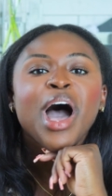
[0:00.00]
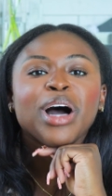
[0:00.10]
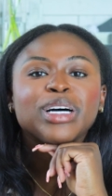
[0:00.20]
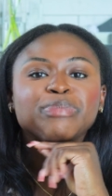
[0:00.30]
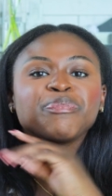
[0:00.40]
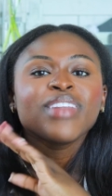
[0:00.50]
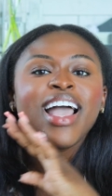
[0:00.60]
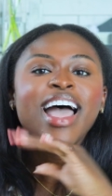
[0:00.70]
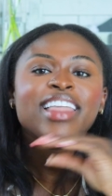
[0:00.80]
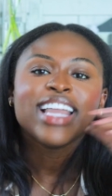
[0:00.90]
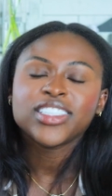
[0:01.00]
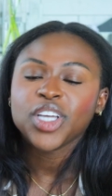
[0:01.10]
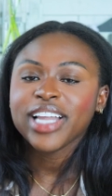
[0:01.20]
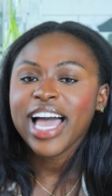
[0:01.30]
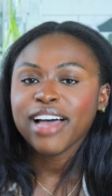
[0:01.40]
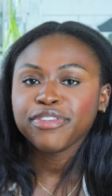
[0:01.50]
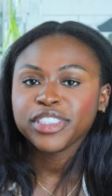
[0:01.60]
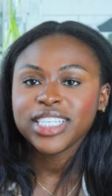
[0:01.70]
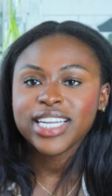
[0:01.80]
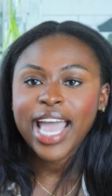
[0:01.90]
um, that's all I have
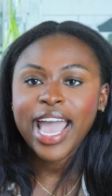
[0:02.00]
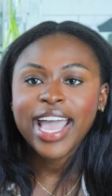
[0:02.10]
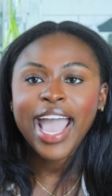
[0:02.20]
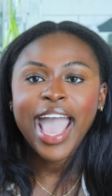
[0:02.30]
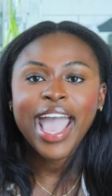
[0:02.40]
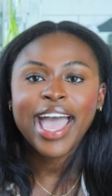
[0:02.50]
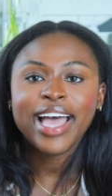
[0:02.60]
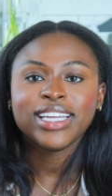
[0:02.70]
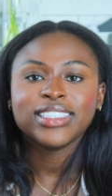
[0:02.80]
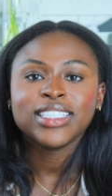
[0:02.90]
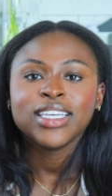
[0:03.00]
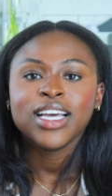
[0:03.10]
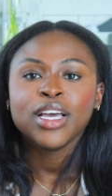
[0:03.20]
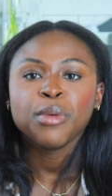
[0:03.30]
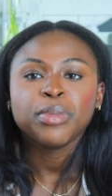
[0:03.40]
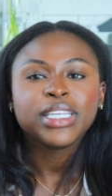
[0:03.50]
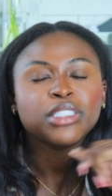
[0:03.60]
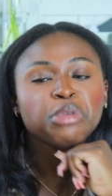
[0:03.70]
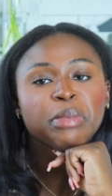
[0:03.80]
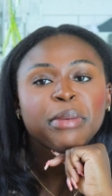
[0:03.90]
for today. And
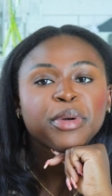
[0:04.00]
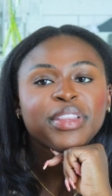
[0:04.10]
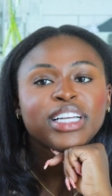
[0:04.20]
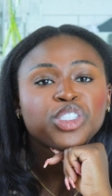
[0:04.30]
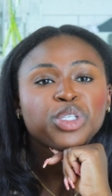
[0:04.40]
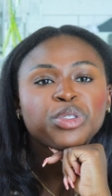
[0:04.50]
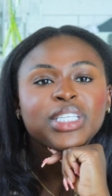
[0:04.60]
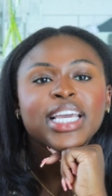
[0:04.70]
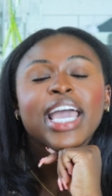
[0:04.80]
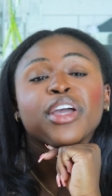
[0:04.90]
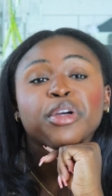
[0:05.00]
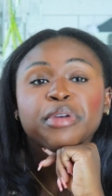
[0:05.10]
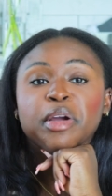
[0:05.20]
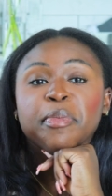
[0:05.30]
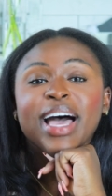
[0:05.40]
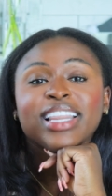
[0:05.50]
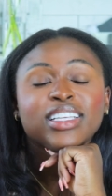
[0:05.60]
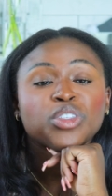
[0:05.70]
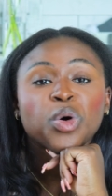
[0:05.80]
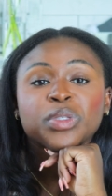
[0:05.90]
Please remember that choosing a career
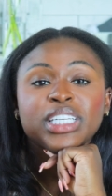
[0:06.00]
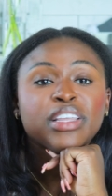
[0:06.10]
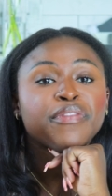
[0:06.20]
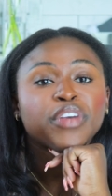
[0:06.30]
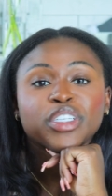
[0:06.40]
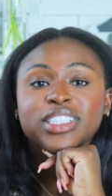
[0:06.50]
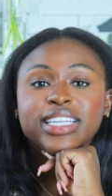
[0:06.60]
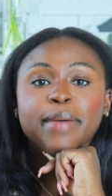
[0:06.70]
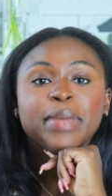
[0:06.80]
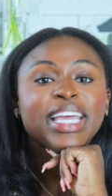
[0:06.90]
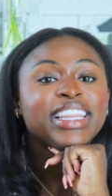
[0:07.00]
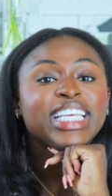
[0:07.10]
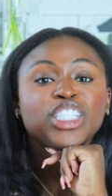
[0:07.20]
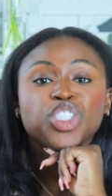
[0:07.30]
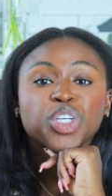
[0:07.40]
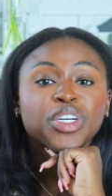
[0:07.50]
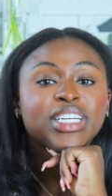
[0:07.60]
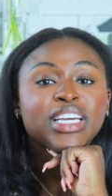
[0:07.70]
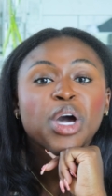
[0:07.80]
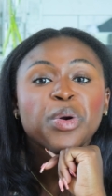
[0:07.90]
path is only the first step in the
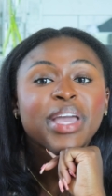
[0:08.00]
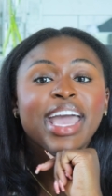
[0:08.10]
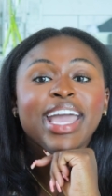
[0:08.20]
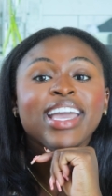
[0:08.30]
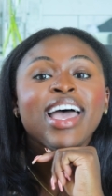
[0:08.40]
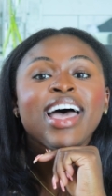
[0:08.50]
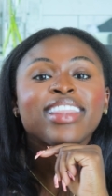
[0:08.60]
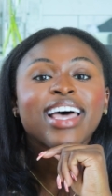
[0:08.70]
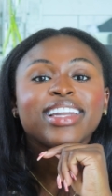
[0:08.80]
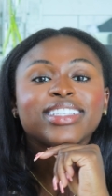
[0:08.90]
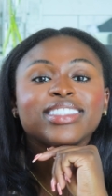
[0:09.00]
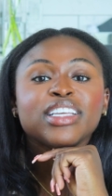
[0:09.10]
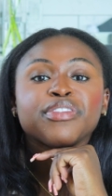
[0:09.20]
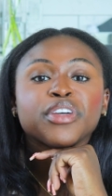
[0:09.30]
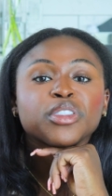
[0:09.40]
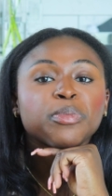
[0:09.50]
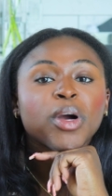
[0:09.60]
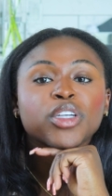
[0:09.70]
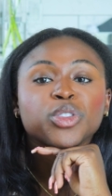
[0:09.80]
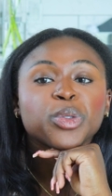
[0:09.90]
journey, okay? That is the first
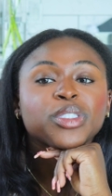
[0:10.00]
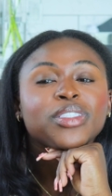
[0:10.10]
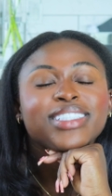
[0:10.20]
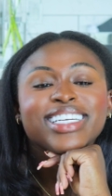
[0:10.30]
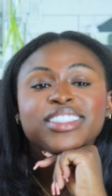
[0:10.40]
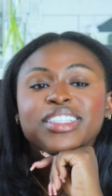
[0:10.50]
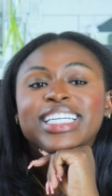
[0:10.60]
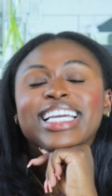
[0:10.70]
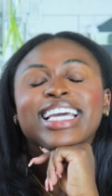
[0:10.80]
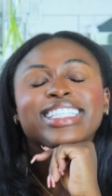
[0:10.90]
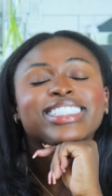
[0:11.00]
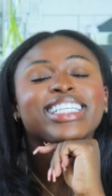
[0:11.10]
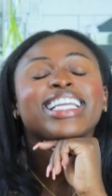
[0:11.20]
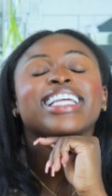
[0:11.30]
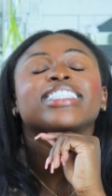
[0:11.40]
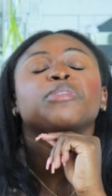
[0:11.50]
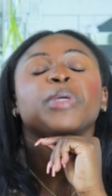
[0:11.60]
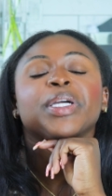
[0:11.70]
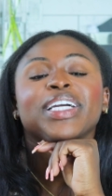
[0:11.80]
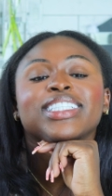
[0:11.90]
part towards your destiny and it's an
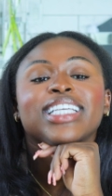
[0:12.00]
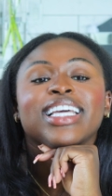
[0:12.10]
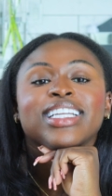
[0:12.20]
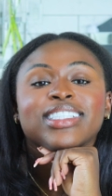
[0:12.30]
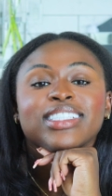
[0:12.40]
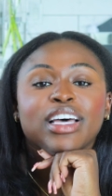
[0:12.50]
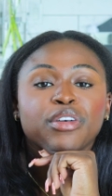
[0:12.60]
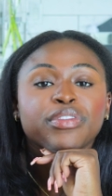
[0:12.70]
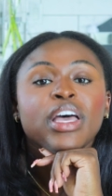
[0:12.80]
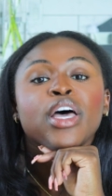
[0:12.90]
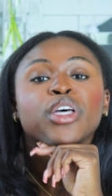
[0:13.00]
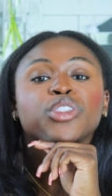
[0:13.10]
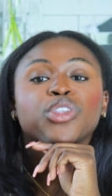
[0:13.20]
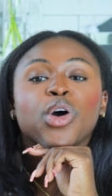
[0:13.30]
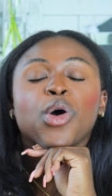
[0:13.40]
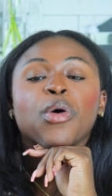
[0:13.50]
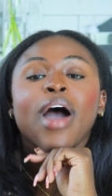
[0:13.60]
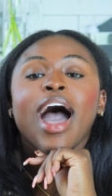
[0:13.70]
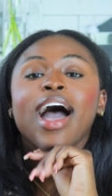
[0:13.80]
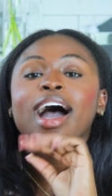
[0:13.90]
experience in itself.
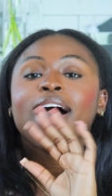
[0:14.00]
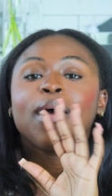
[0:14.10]
So,